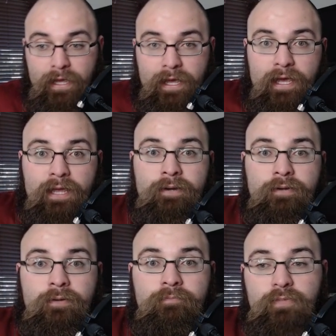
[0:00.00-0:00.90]

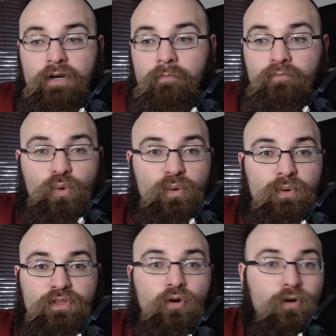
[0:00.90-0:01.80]
And, you know,
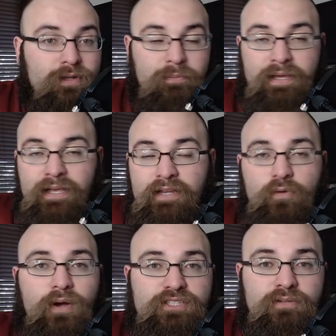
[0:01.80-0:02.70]
with Gurley being in
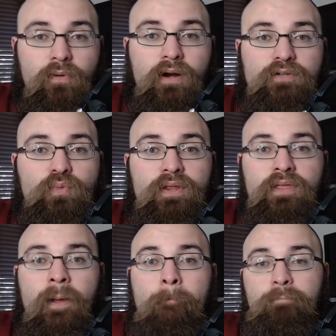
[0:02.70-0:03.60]
question mark, with
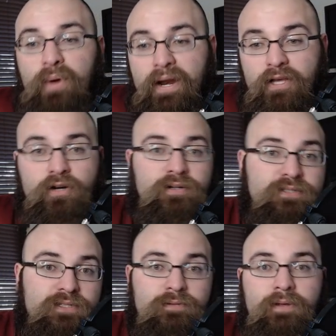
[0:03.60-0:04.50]
Brandin
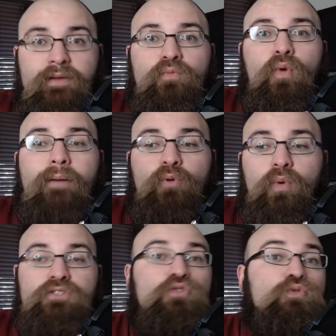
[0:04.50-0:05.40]
Cooks and Robert
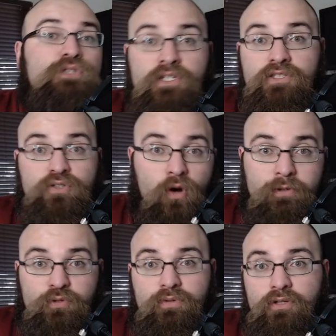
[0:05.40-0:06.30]
Woods, who's going to score
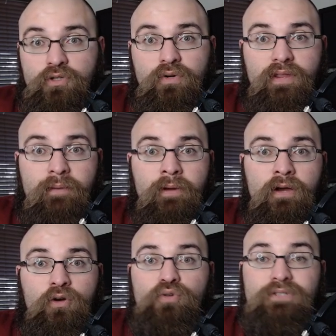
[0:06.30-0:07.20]
between the two of them?
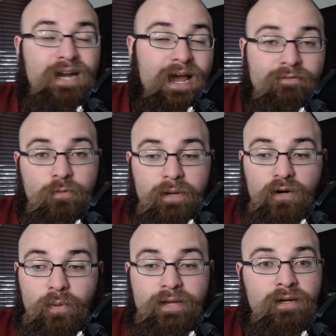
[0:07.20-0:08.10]
Who's going to have the bigger
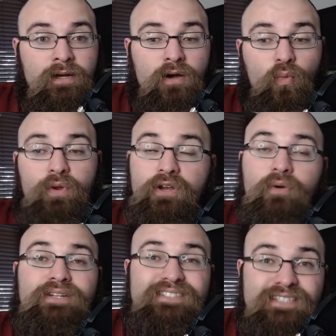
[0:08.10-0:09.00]
week? We know
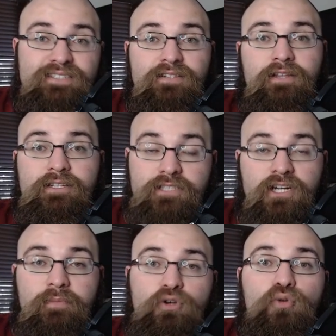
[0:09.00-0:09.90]
consistently it's going
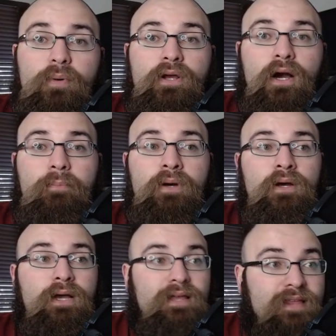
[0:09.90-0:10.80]
to be Cooper Kupp,
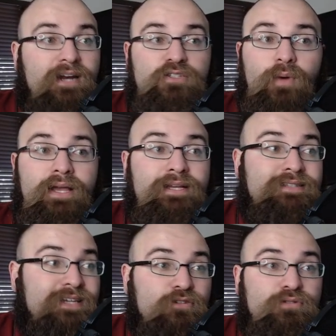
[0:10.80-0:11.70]
and that is why he
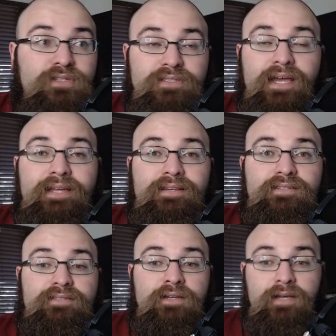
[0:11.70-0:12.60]
continues to stay in
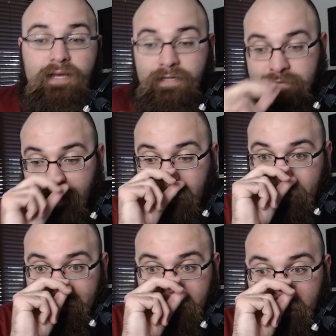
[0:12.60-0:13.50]
this top
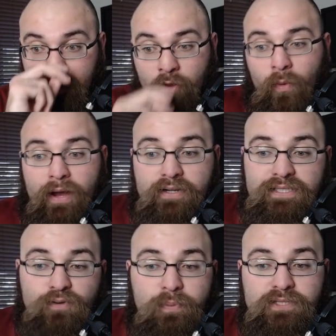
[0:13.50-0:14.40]
echelon of the wide
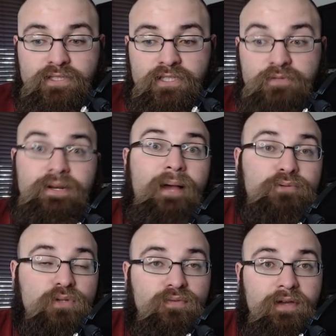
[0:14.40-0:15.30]
receiver position. He's been
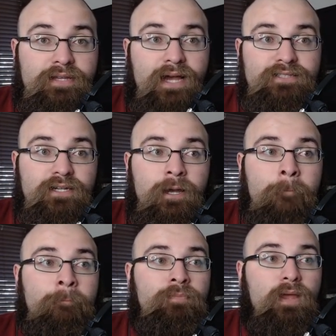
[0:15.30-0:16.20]
absolutely fantastic,
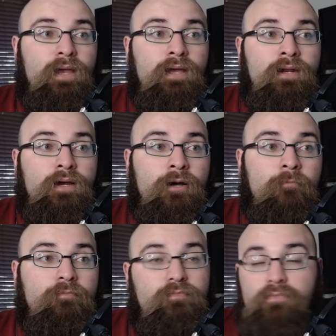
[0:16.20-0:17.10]

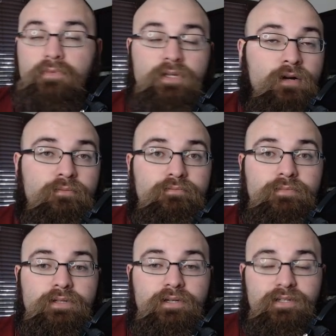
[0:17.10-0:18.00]
and you know,
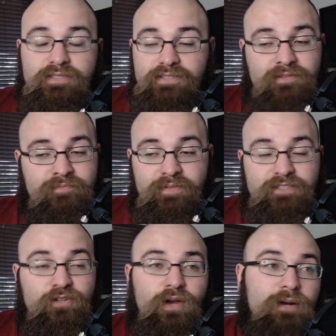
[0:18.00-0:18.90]
he's
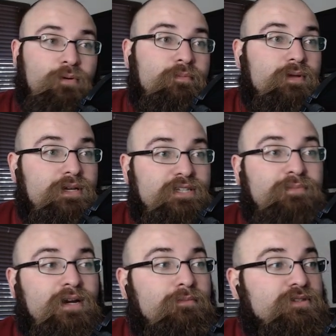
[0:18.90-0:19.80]
incredible. He's
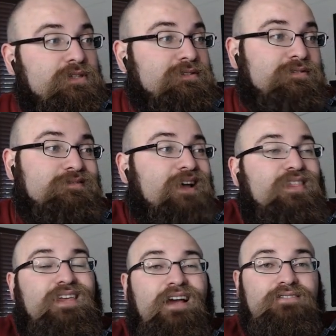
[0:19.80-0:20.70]
my number six.
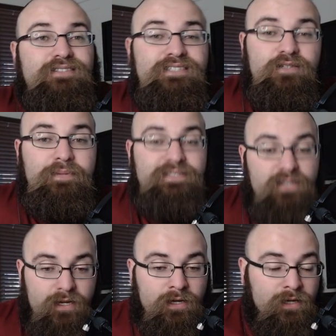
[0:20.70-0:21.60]
Nothing else need to be
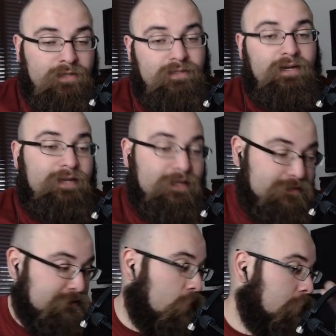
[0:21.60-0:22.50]
said. The guy gets
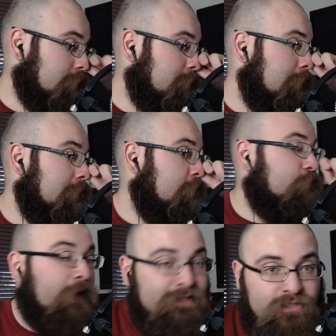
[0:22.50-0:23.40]
his targets. He
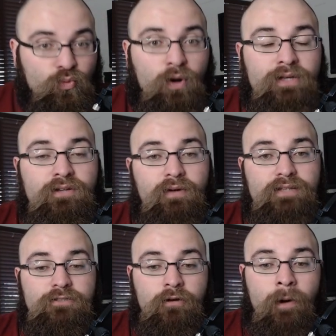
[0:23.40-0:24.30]
finds his work in the
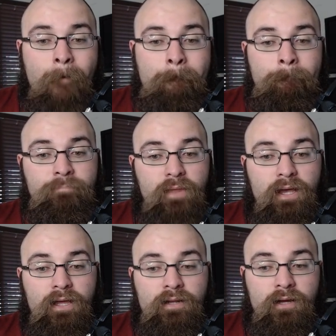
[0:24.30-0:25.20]
red zone,
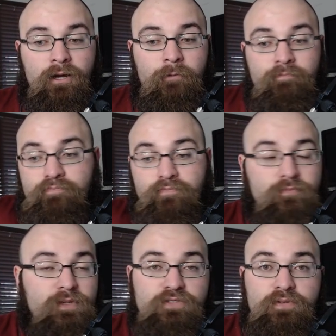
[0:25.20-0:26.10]
and
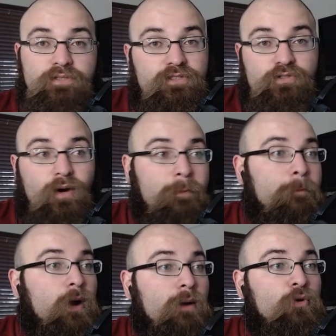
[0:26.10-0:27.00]
he's just great.
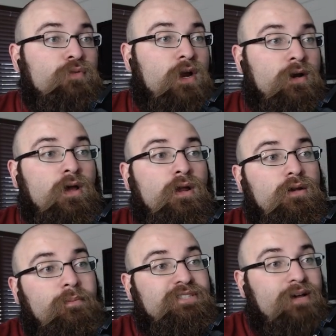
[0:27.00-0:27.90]
All right, moving on.
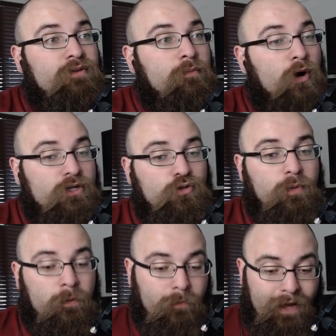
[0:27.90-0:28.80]
Number seven, Amari
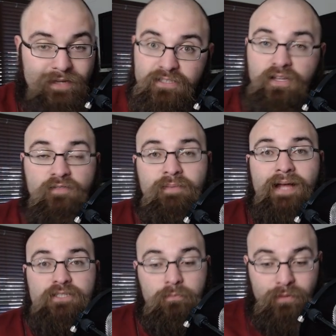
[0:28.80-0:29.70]
Cooper. Has a tough
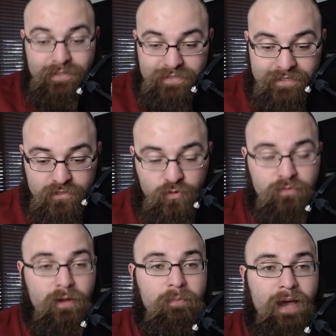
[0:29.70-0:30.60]
matchup. Plays against the Green
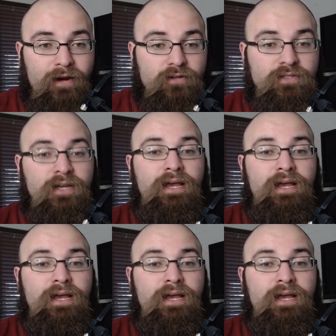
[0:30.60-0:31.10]
Bay Packers.